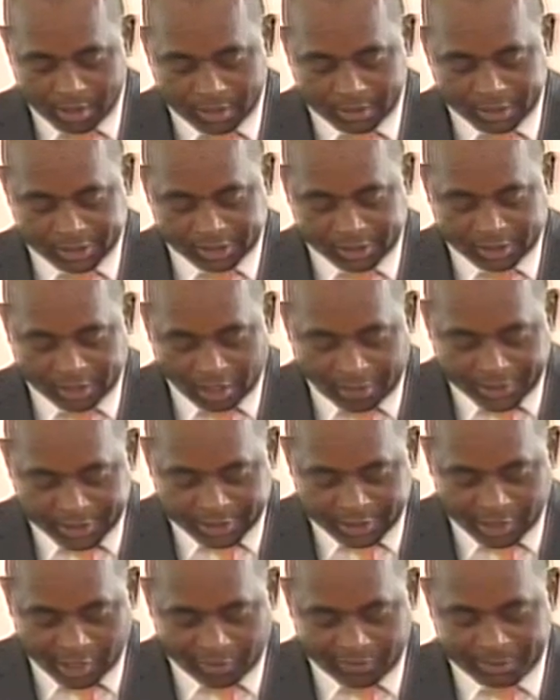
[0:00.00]
the security
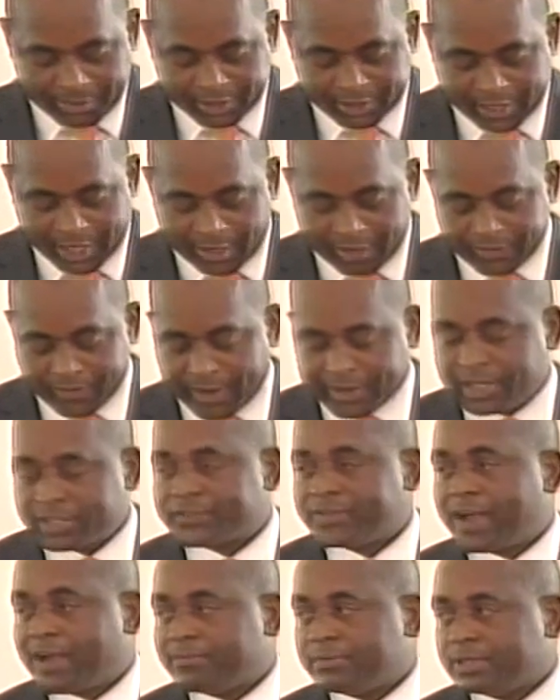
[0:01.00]
of himself and his
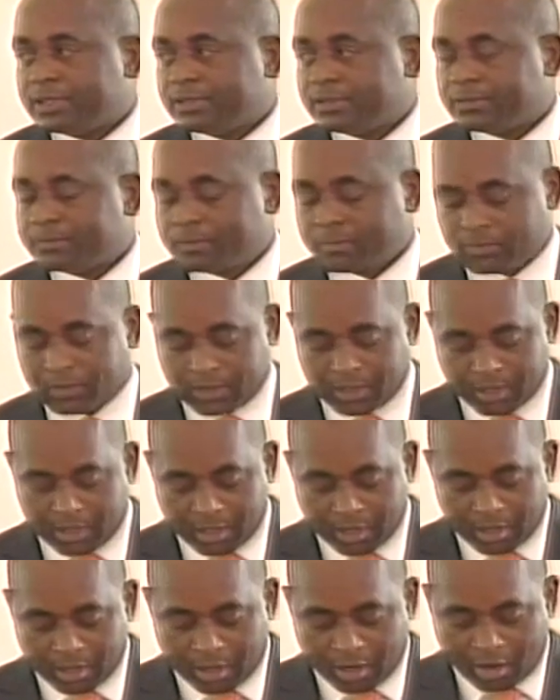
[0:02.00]
family,
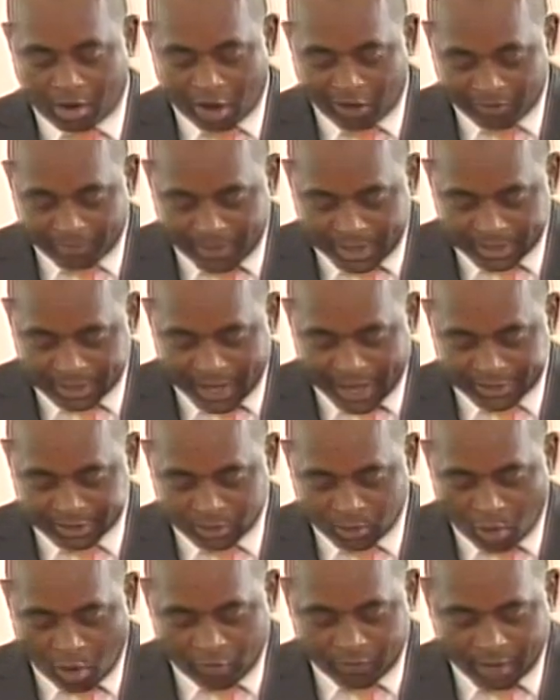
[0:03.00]
government has the
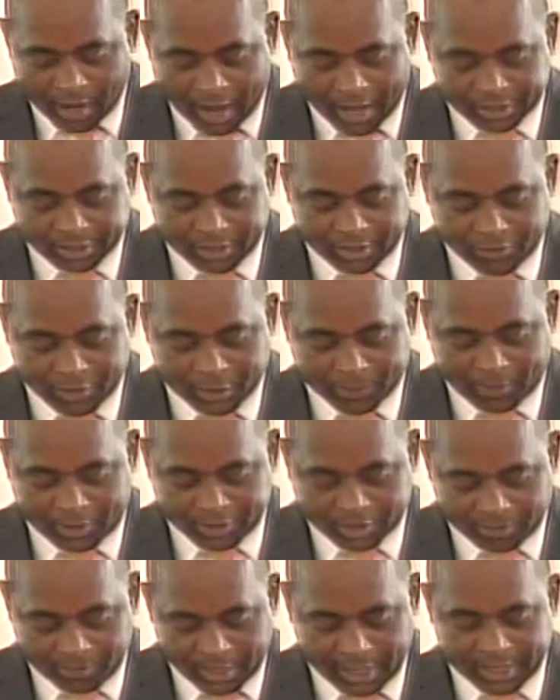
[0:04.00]
overarching
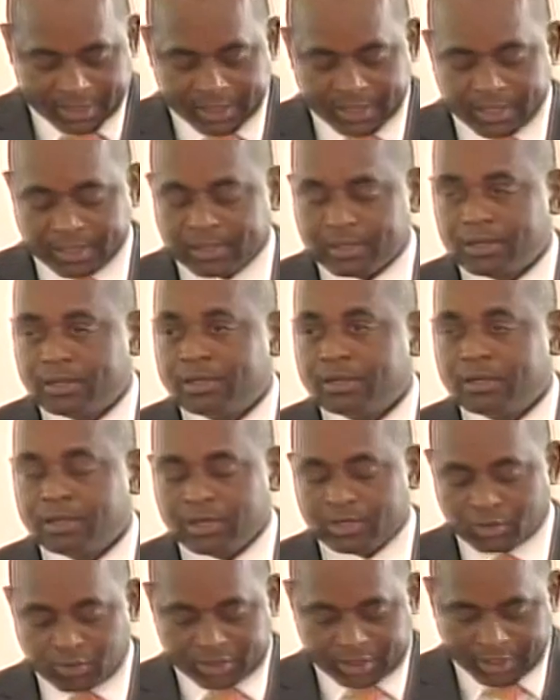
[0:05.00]
responsibility
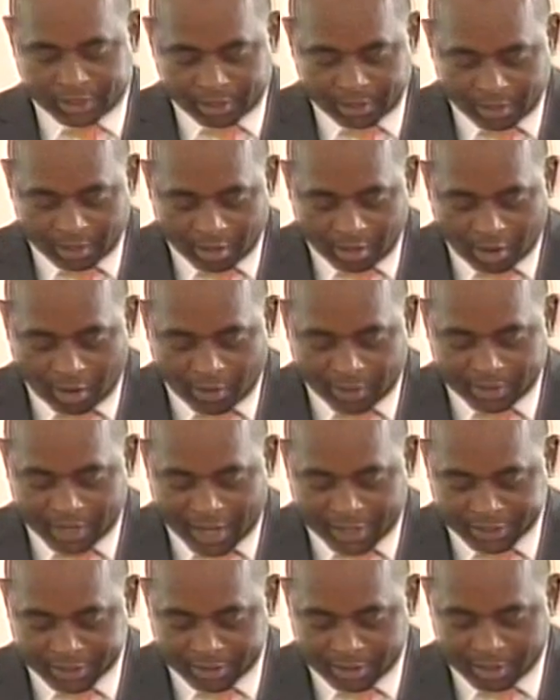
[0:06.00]
to secure our
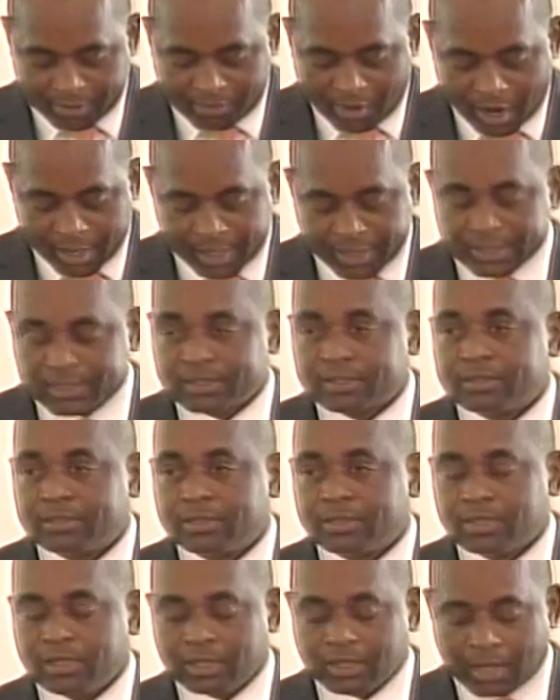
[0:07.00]
national borders
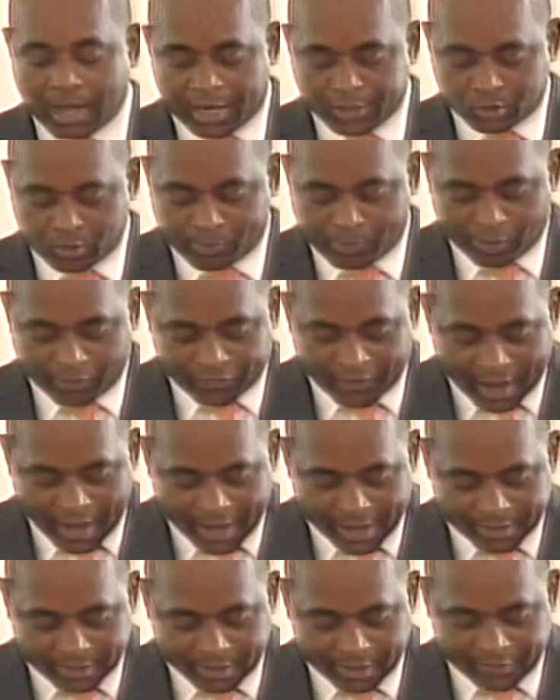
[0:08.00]
and to
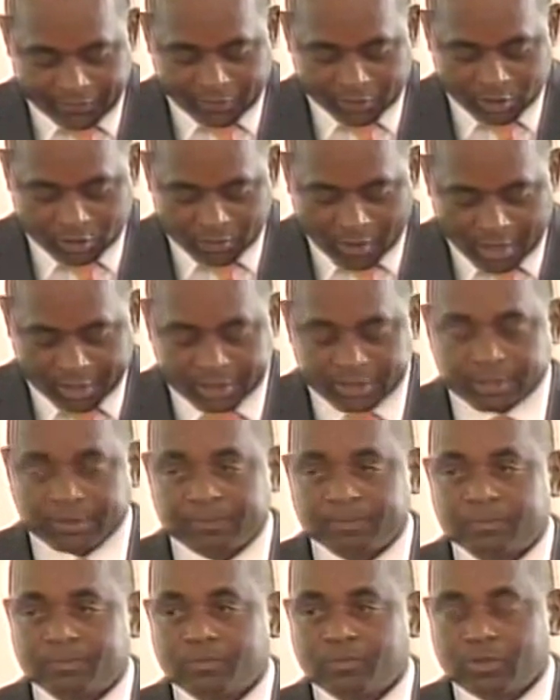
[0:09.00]
provide infrastructure,
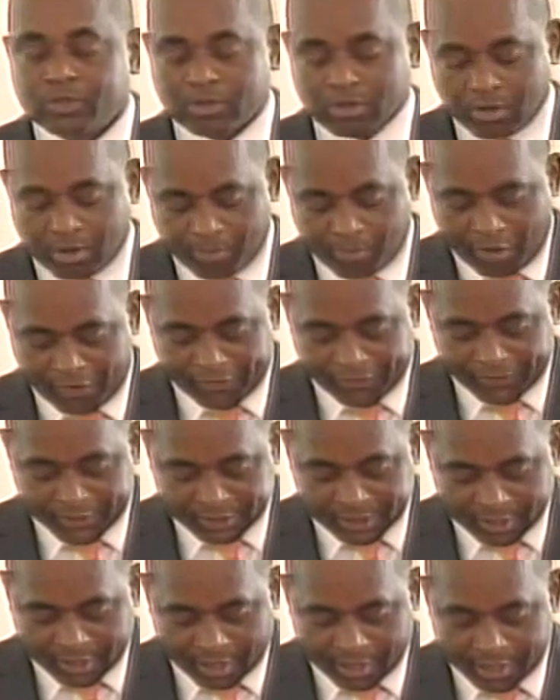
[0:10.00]
both
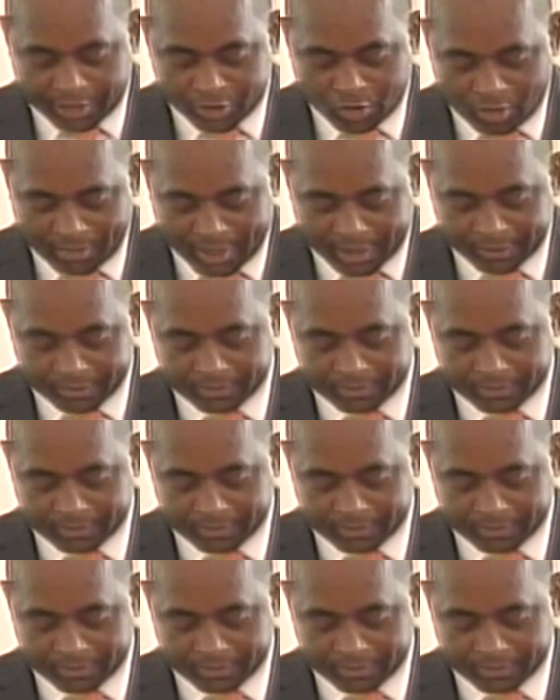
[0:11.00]
physical and human,